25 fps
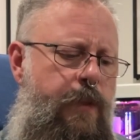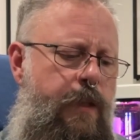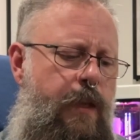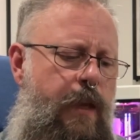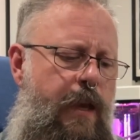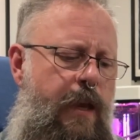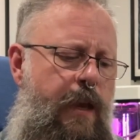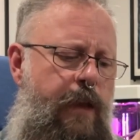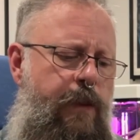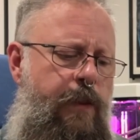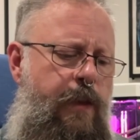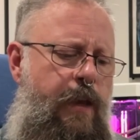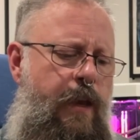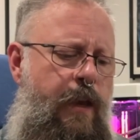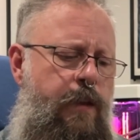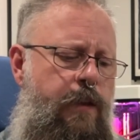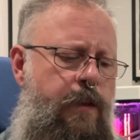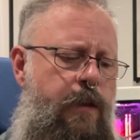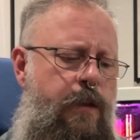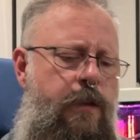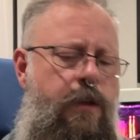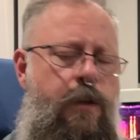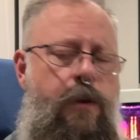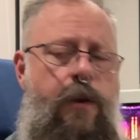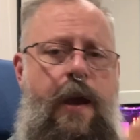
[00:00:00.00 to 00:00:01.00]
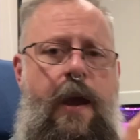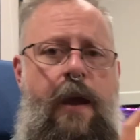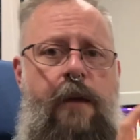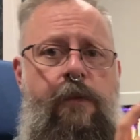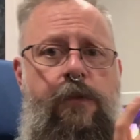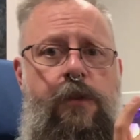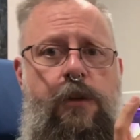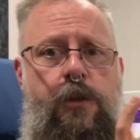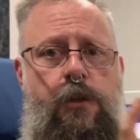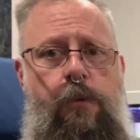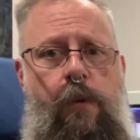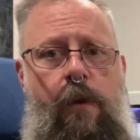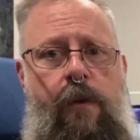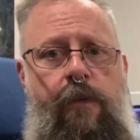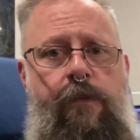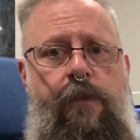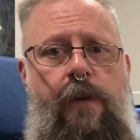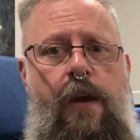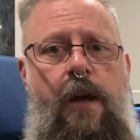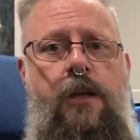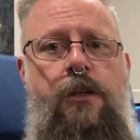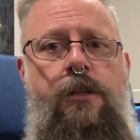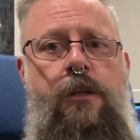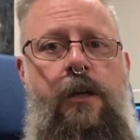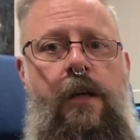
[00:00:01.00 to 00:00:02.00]
And then you have the
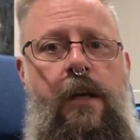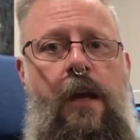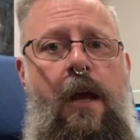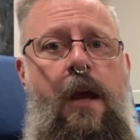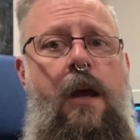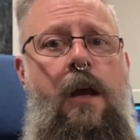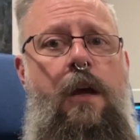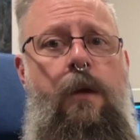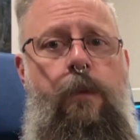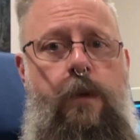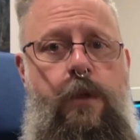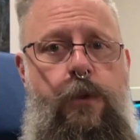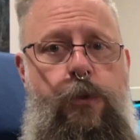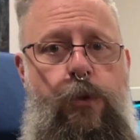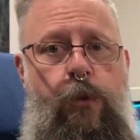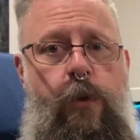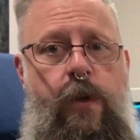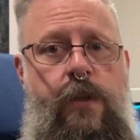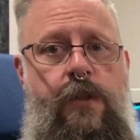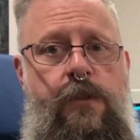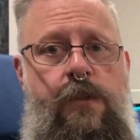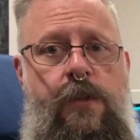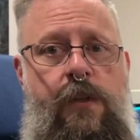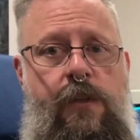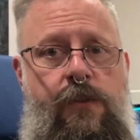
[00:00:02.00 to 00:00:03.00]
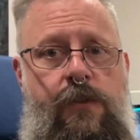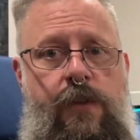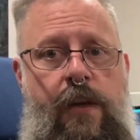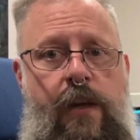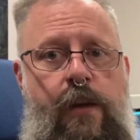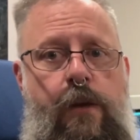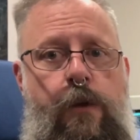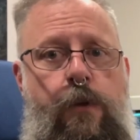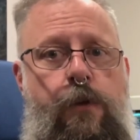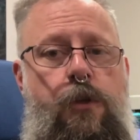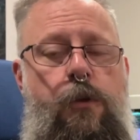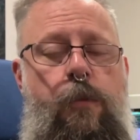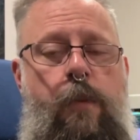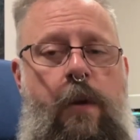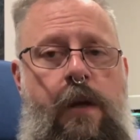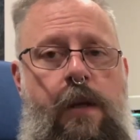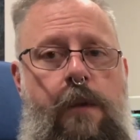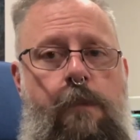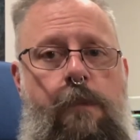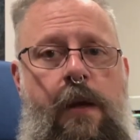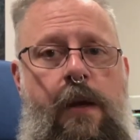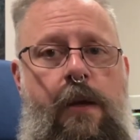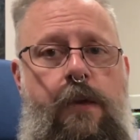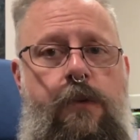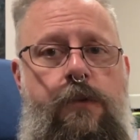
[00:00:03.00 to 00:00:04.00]
1200, which was 68020
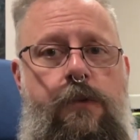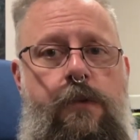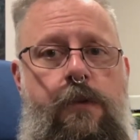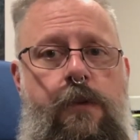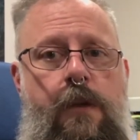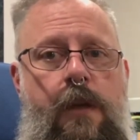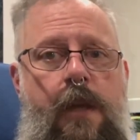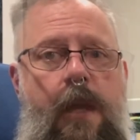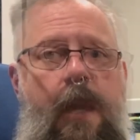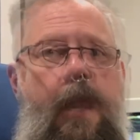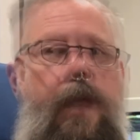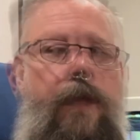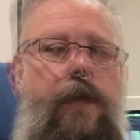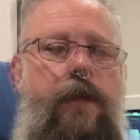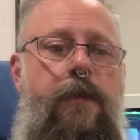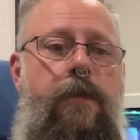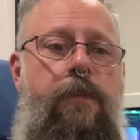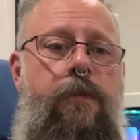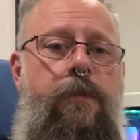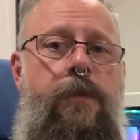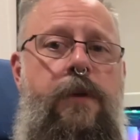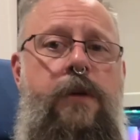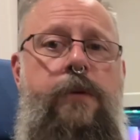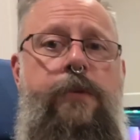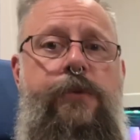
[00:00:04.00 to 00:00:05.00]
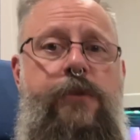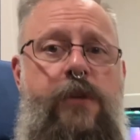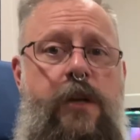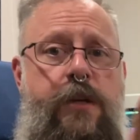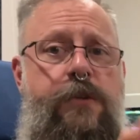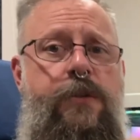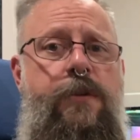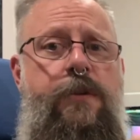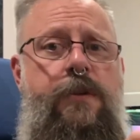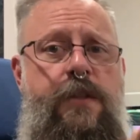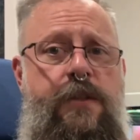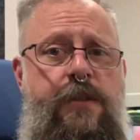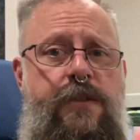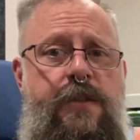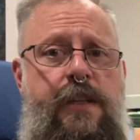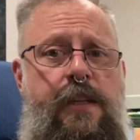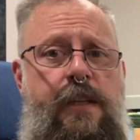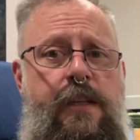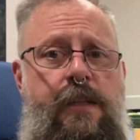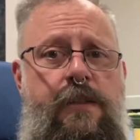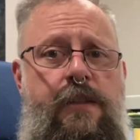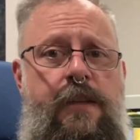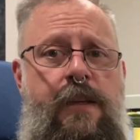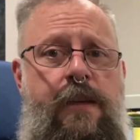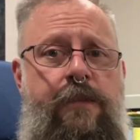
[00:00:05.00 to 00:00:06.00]
based. There was also the
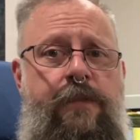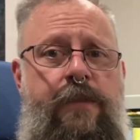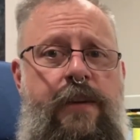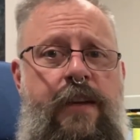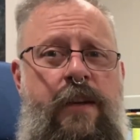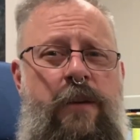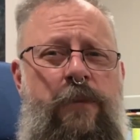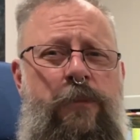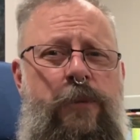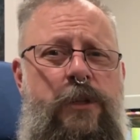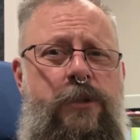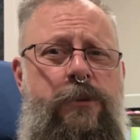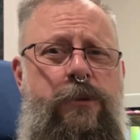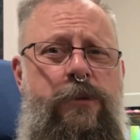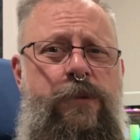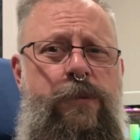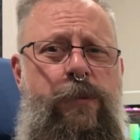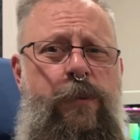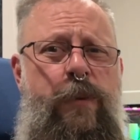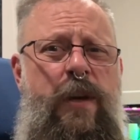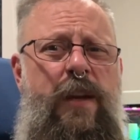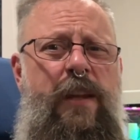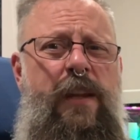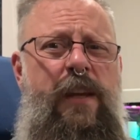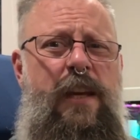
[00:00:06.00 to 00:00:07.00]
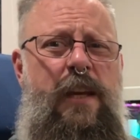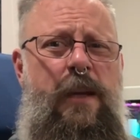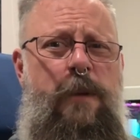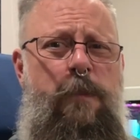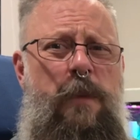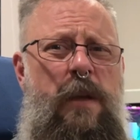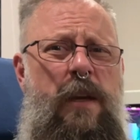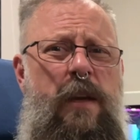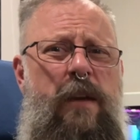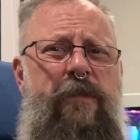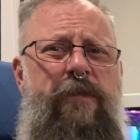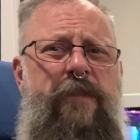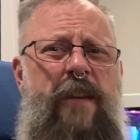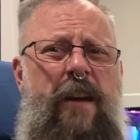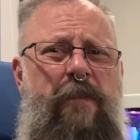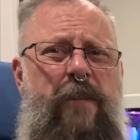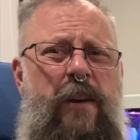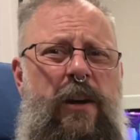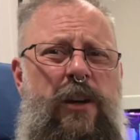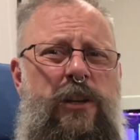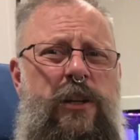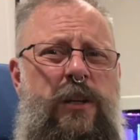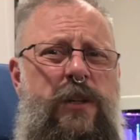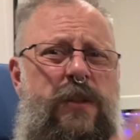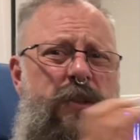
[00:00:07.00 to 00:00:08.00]
CD-TV, which was really an Amiga
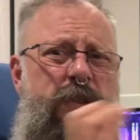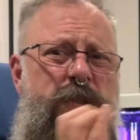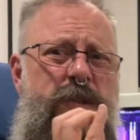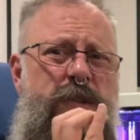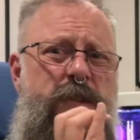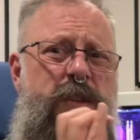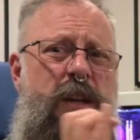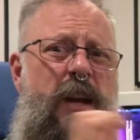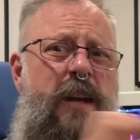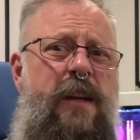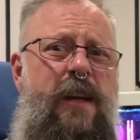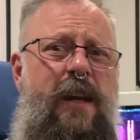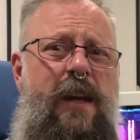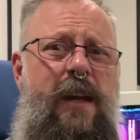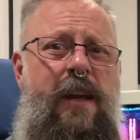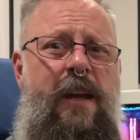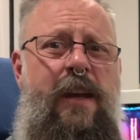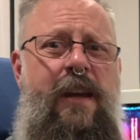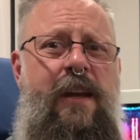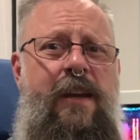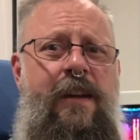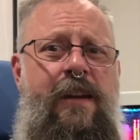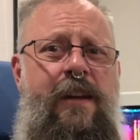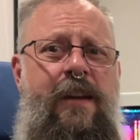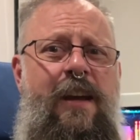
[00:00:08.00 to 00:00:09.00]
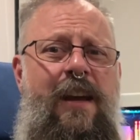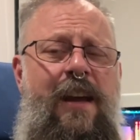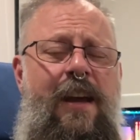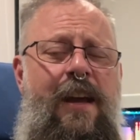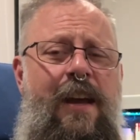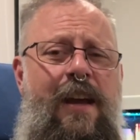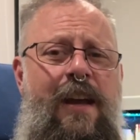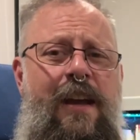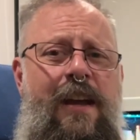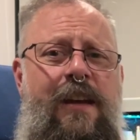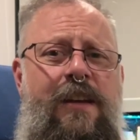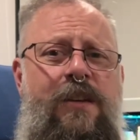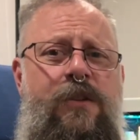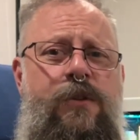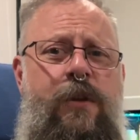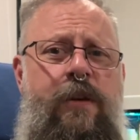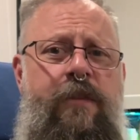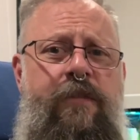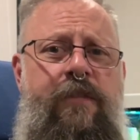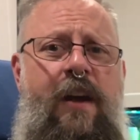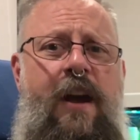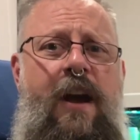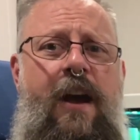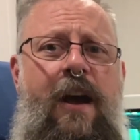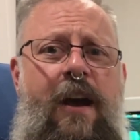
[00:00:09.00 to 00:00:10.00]
500 stuck in sort
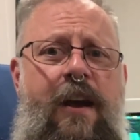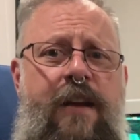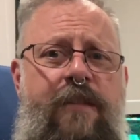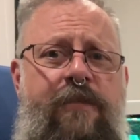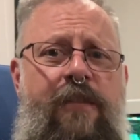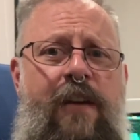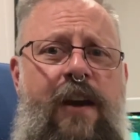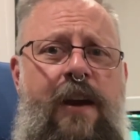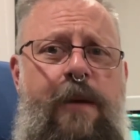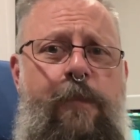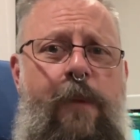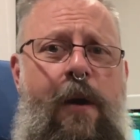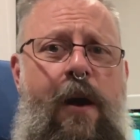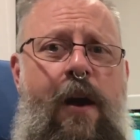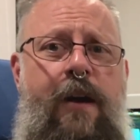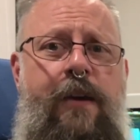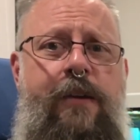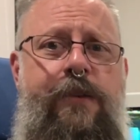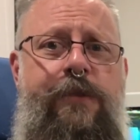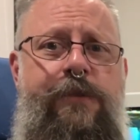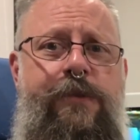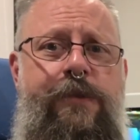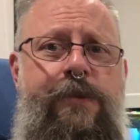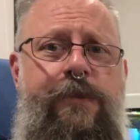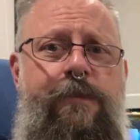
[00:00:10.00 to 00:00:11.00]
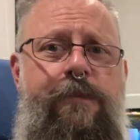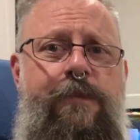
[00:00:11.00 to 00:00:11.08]
of a hi-fi box,